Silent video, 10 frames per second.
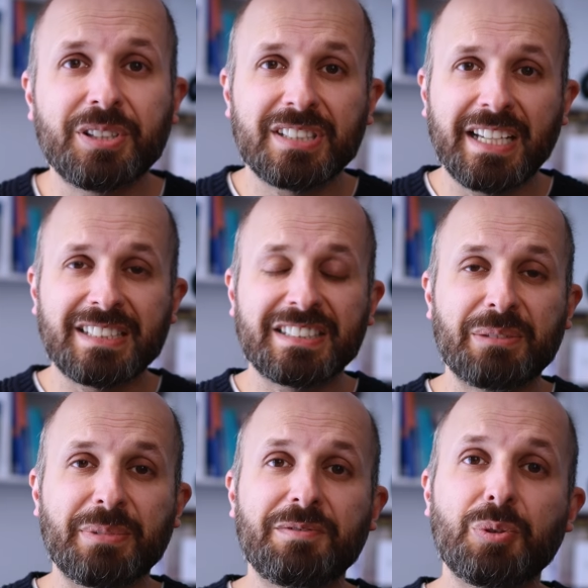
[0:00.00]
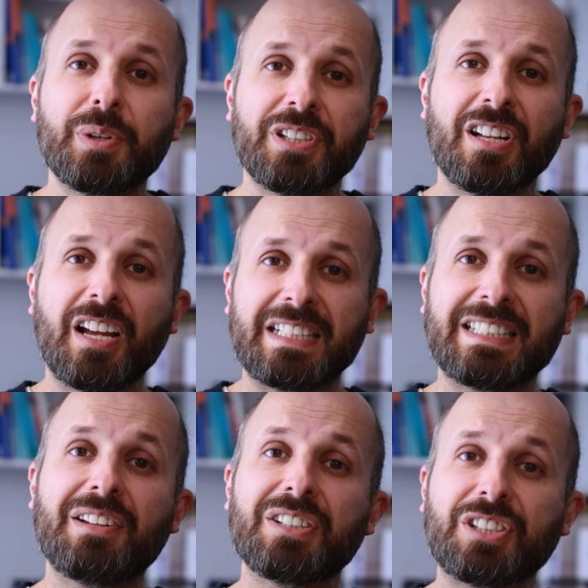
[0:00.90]
because as I said before, when you're lying
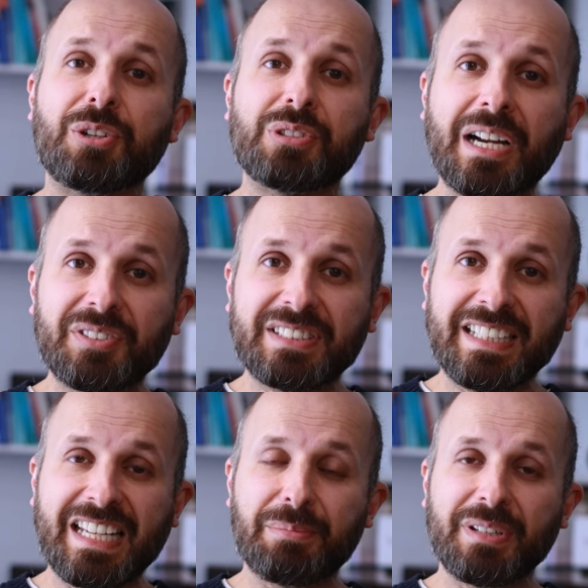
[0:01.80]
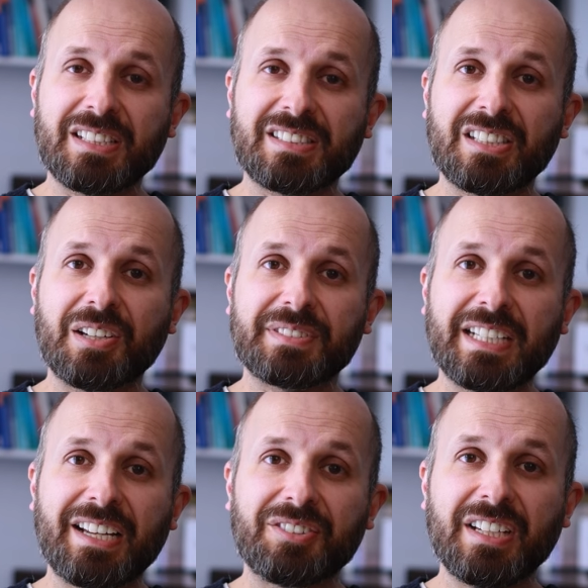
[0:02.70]
down, there's no gravity keeping this stuff
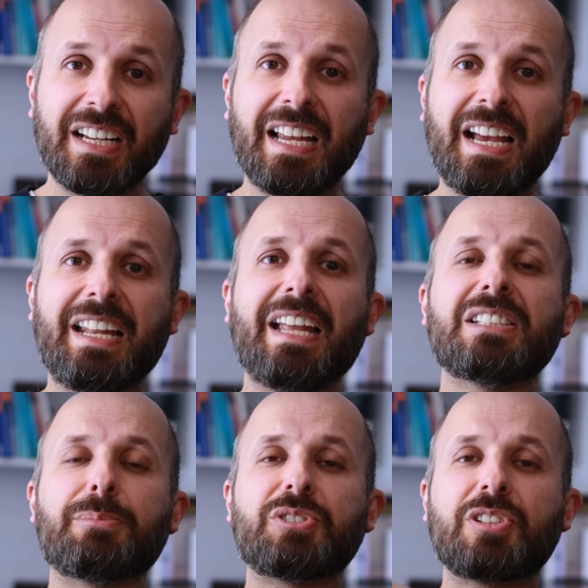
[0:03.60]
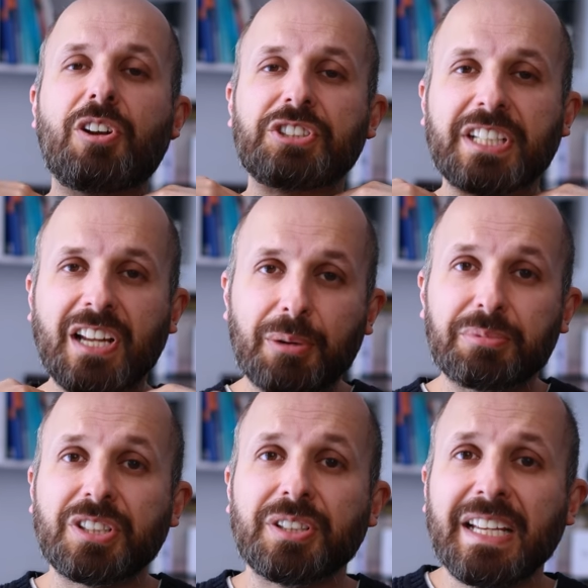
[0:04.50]
down and it ends up sloshing up.
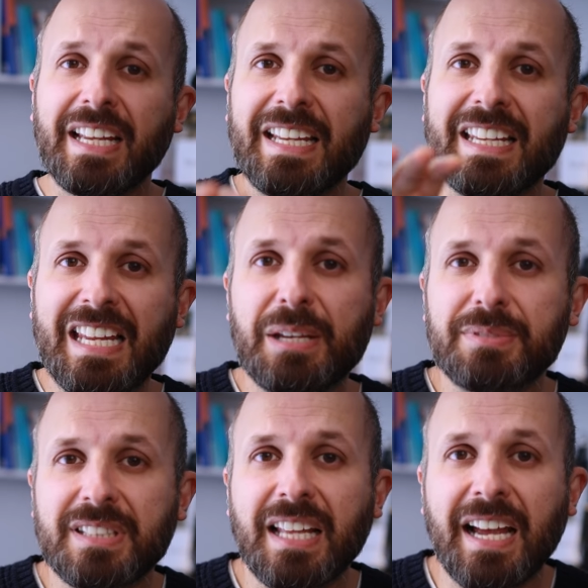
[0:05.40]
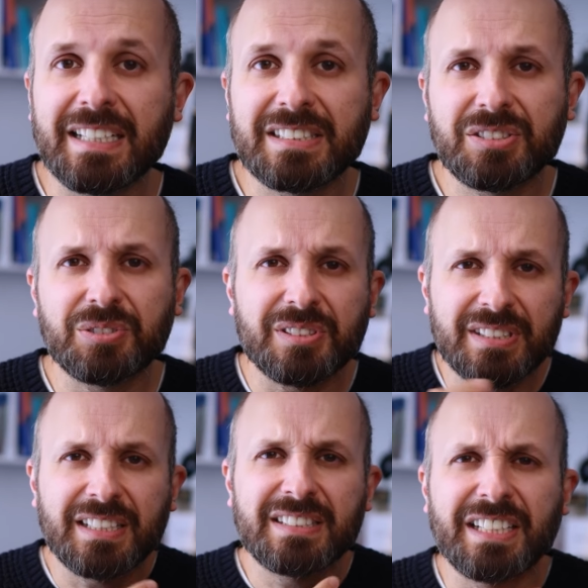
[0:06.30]
So it keeps that sort of
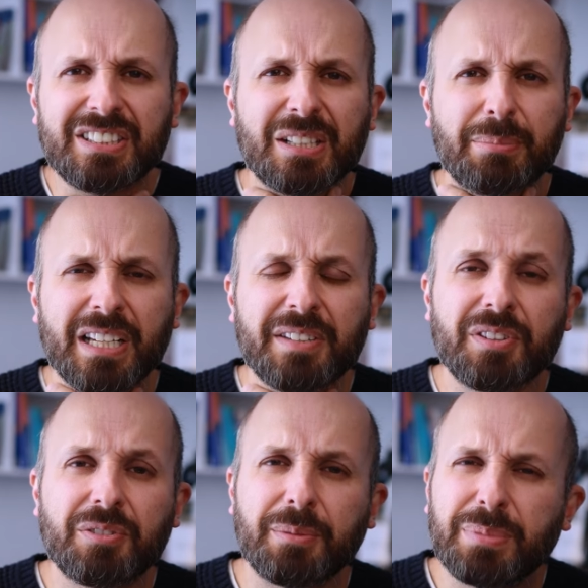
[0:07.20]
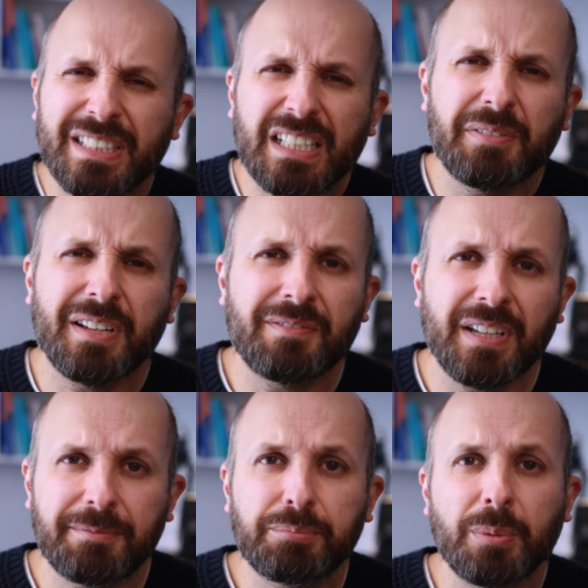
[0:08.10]
sensation at the back of your throat, particularly if you
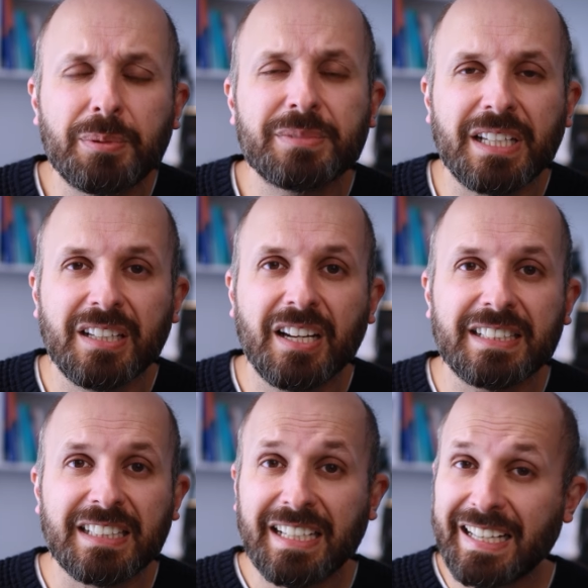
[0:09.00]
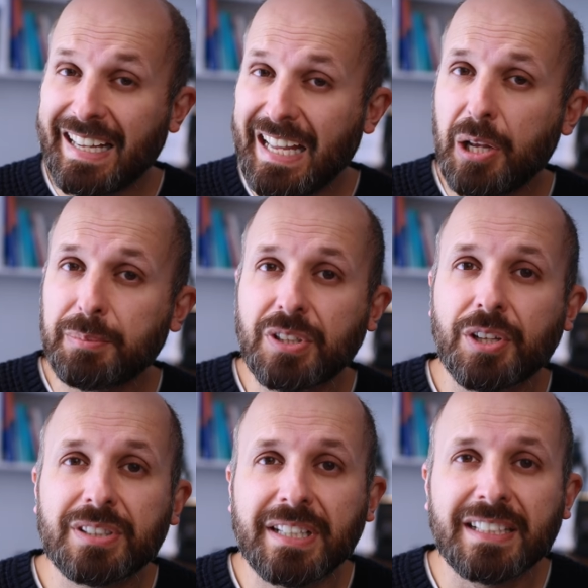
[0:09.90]
have problems at night. It helps
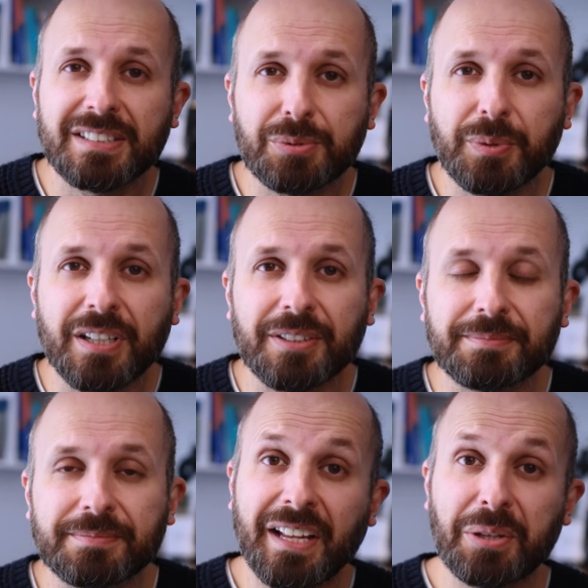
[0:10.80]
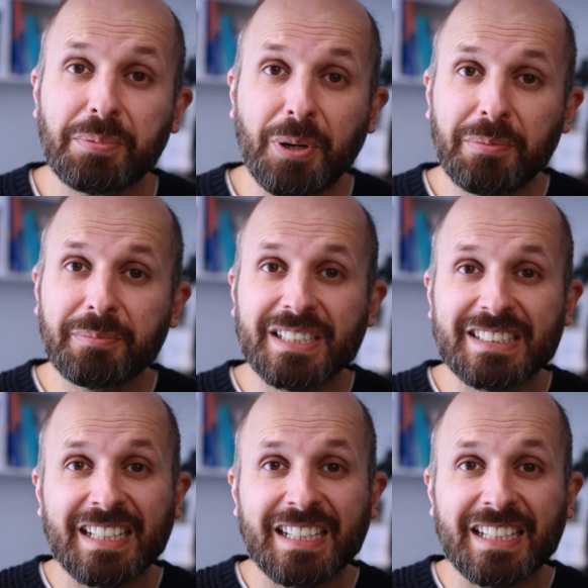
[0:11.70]
those things as well. Now, the problem is